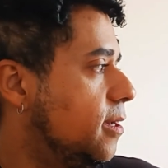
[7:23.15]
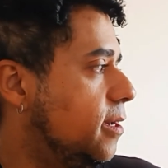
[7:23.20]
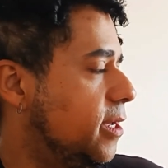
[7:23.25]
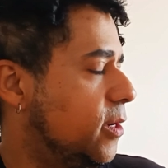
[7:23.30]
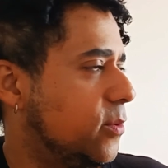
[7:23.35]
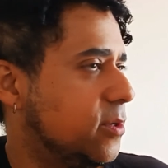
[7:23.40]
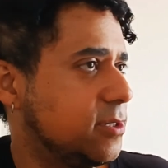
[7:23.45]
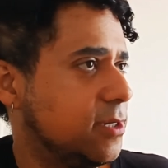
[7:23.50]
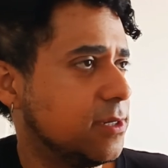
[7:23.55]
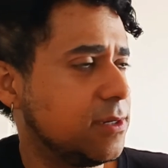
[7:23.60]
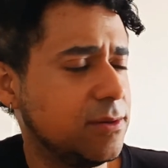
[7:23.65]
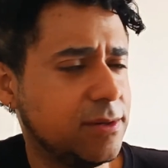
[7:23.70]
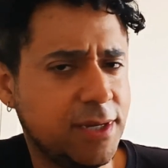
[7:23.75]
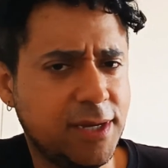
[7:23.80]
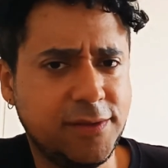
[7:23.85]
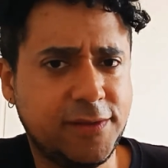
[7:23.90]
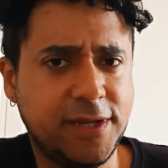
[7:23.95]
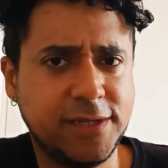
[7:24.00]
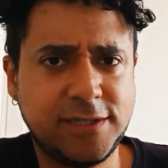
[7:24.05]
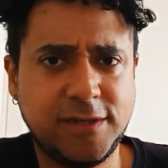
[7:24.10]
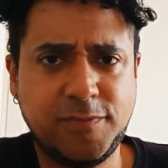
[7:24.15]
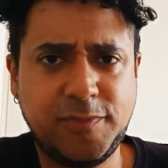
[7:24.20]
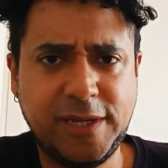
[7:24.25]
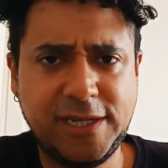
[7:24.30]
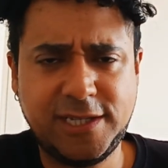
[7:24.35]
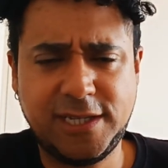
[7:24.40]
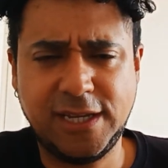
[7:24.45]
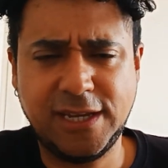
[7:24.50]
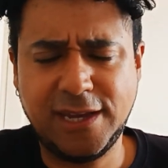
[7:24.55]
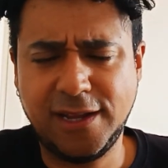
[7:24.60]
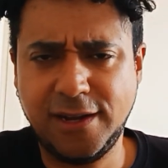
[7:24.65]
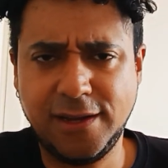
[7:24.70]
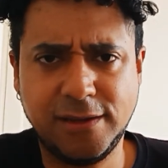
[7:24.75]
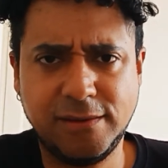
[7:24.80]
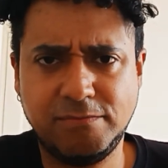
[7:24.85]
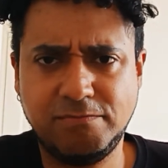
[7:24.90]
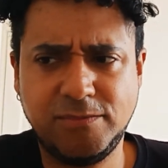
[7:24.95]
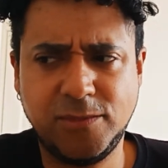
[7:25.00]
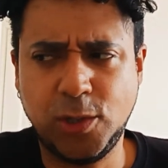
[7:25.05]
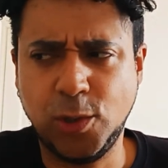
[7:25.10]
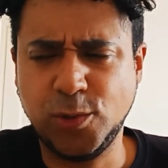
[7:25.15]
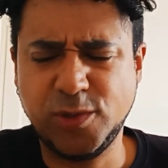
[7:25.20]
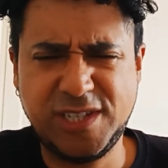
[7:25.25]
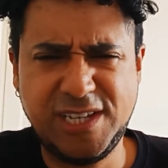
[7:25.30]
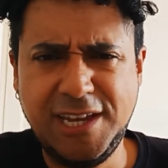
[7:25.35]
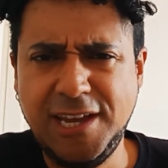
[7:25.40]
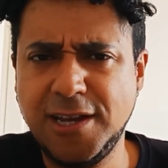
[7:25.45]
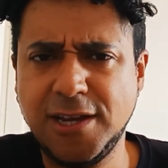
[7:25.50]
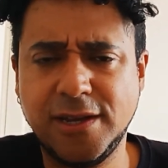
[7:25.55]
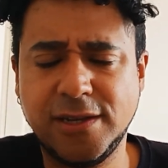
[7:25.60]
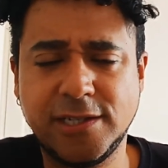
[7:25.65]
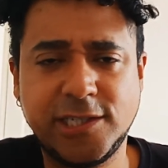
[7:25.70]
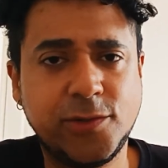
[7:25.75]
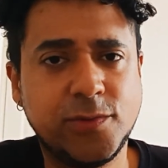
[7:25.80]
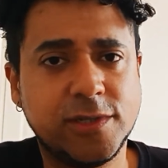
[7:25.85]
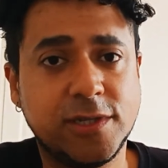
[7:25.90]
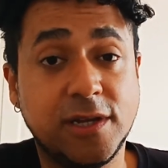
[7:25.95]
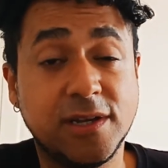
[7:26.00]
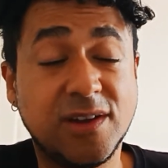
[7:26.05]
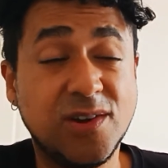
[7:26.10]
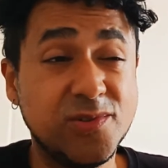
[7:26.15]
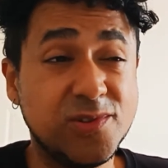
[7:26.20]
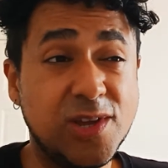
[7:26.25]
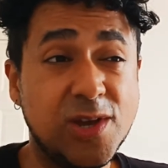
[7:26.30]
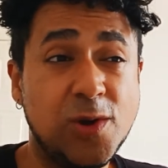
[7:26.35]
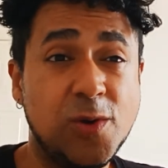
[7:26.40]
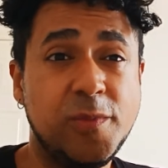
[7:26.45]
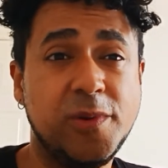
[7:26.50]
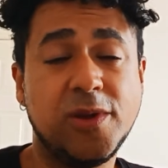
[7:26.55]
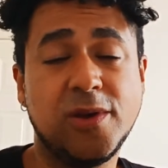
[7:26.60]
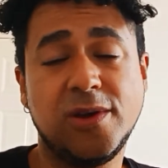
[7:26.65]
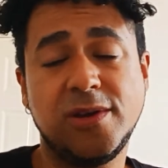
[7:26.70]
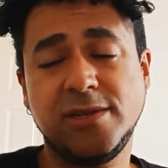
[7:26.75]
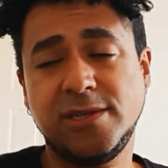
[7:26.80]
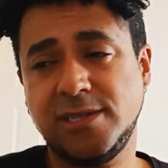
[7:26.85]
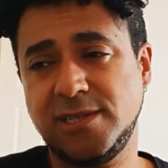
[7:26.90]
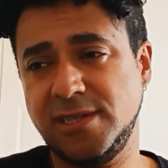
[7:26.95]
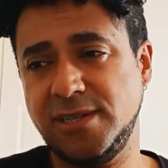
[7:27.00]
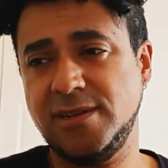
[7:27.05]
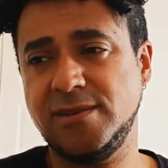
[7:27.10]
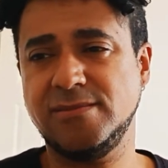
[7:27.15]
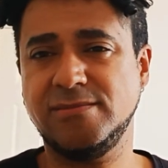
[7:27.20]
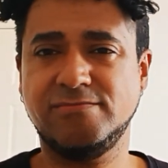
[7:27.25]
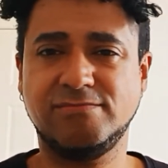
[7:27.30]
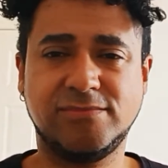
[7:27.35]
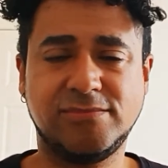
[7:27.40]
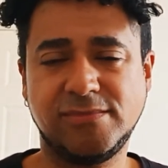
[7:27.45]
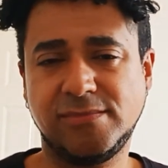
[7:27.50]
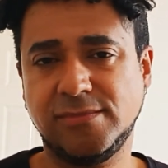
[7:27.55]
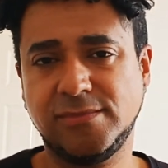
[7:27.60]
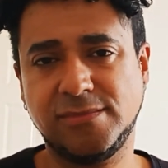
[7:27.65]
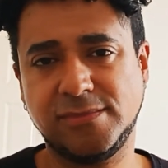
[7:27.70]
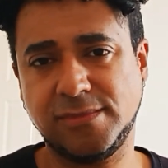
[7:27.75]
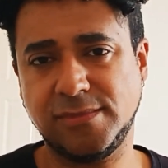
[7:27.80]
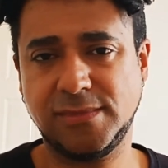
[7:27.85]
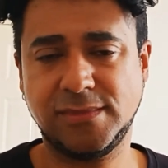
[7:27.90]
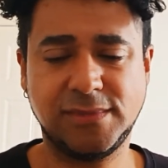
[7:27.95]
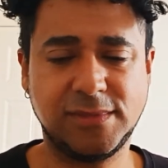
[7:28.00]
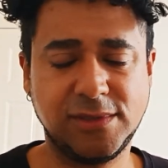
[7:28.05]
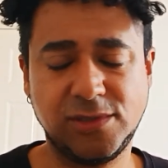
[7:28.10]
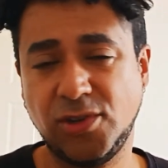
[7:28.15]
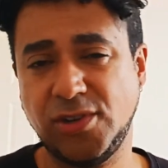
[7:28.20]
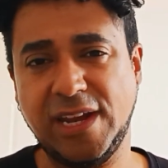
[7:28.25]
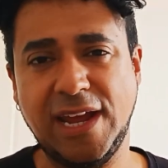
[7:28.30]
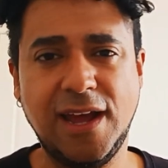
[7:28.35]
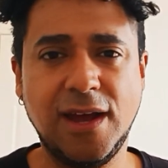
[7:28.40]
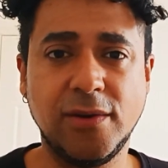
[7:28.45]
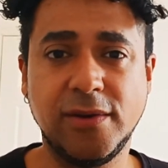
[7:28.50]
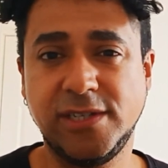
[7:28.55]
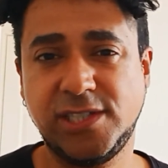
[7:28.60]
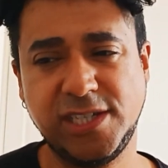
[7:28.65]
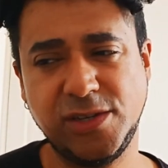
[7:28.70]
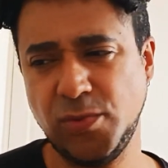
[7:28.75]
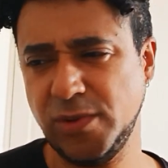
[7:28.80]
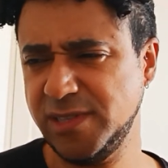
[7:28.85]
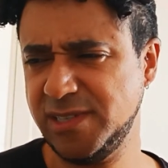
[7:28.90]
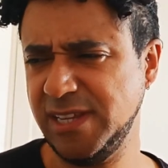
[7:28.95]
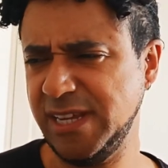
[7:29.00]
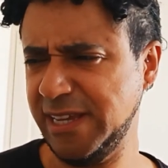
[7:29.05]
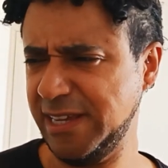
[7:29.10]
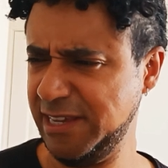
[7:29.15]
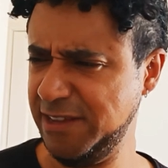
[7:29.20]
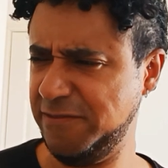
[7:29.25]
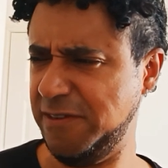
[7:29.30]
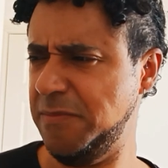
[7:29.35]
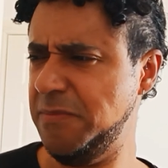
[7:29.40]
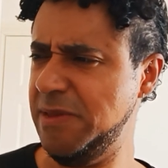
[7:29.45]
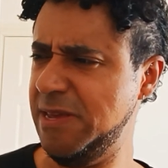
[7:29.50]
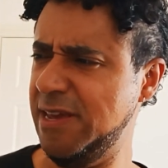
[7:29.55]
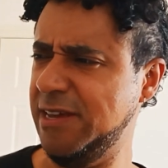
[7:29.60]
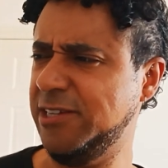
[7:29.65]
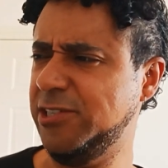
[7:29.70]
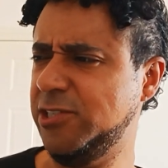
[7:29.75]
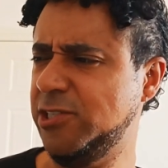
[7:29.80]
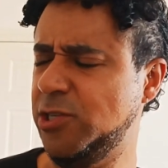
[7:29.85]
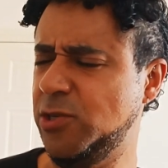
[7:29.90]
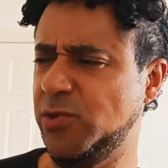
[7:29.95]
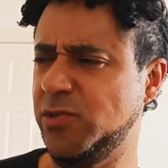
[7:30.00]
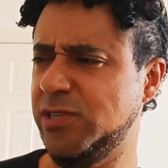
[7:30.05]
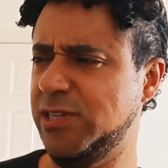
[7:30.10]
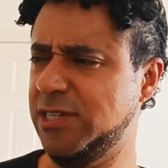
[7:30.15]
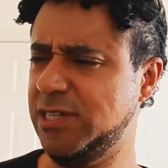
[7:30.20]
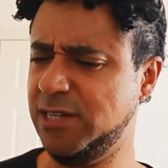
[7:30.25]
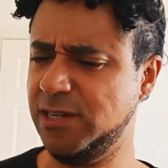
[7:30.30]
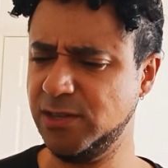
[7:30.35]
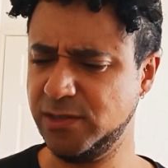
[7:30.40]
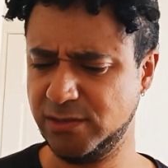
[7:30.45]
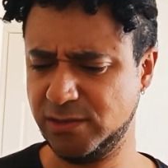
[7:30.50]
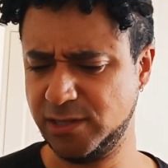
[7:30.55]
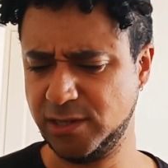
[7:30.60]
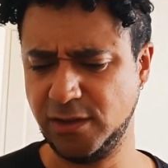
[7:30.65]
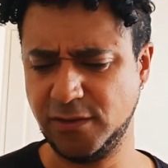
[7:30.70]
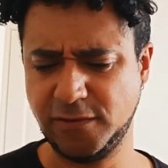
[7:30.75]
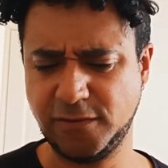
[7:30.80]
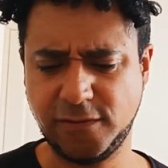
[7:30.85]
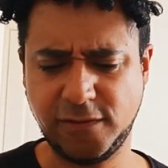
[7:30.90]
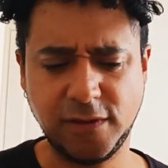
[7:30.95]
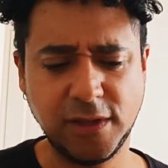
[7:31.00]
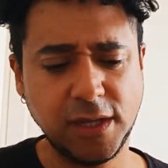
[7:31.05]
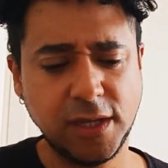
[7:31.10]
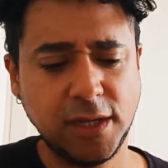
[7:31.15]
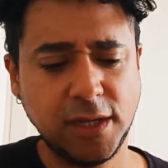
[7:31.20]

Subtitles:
And I was like, okay, that's a pity. Can I go see her? And she was like, oh no, because, not now. And she was like giving me excuses and stuff.